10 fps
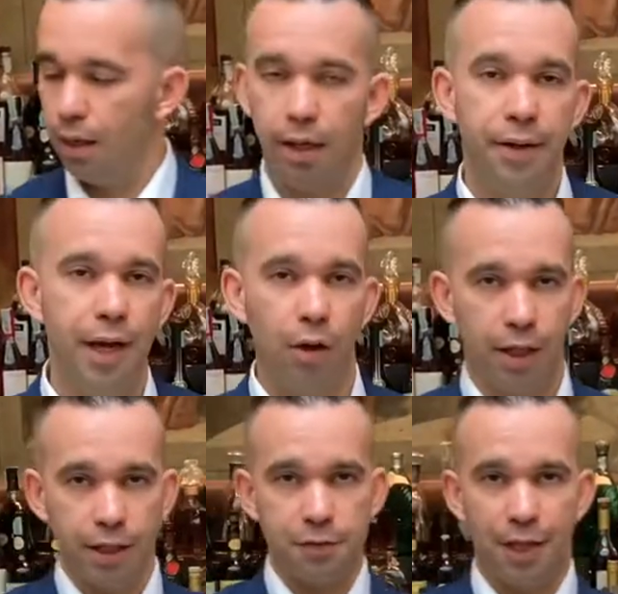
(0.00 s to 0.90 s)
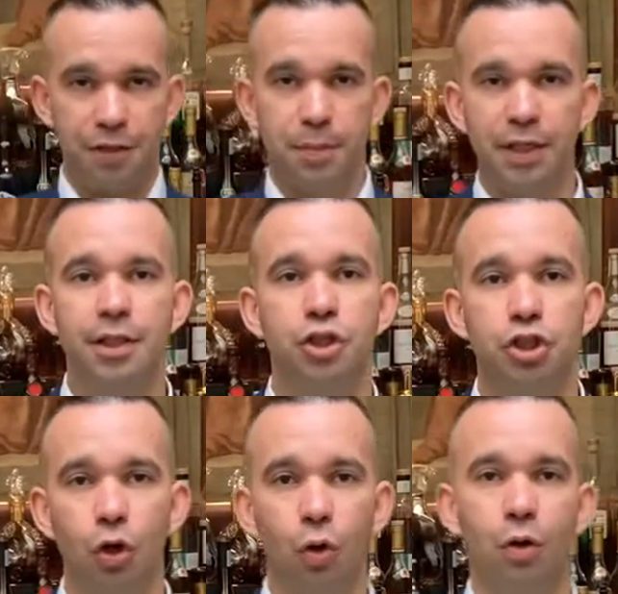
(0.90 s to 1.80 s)
And now let's begin the
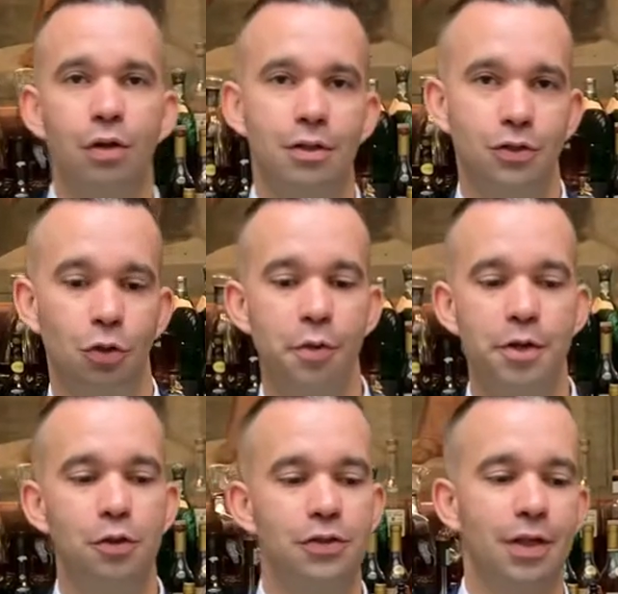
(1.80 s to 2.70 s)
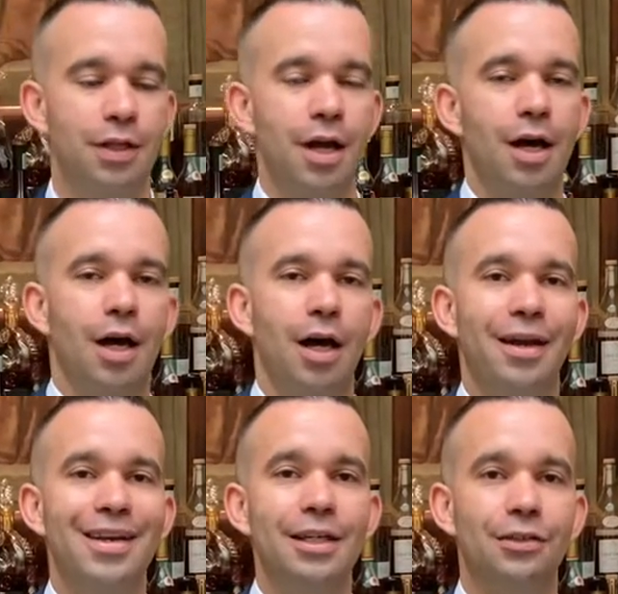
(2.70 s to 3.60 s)
show. So we use the
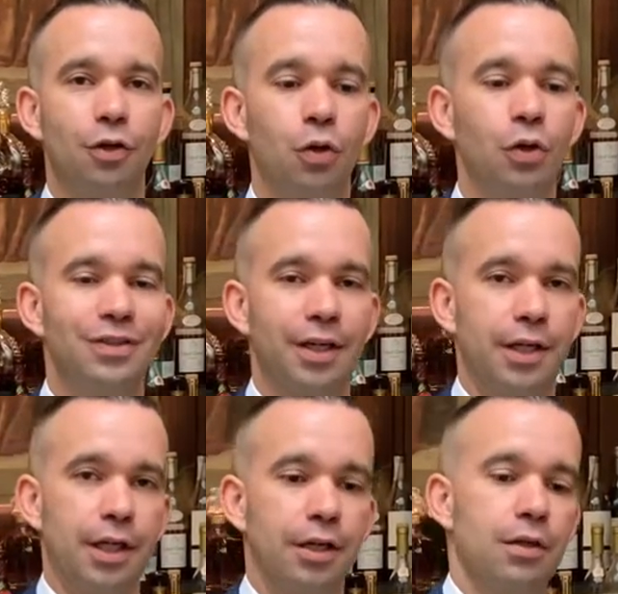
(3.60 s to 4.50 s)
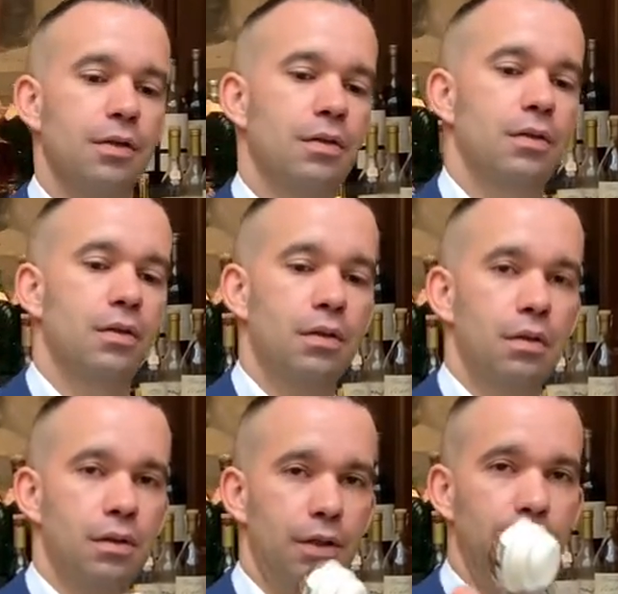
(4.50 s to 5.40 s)
nitro technique,
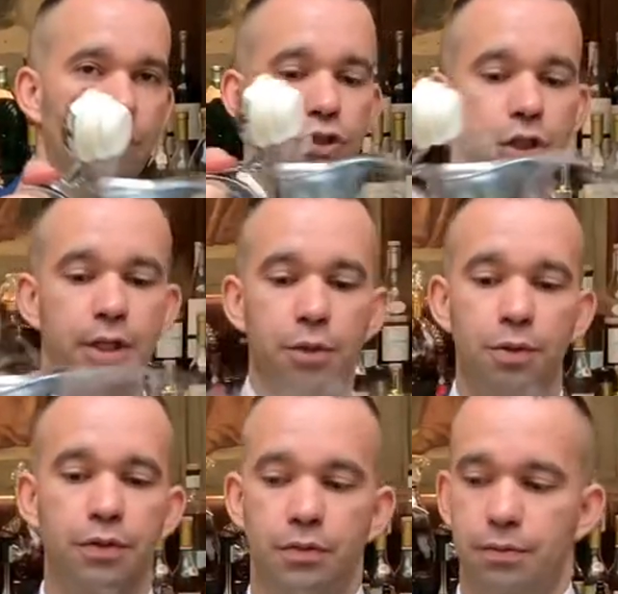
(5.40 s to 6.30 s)
nitrogen liquid.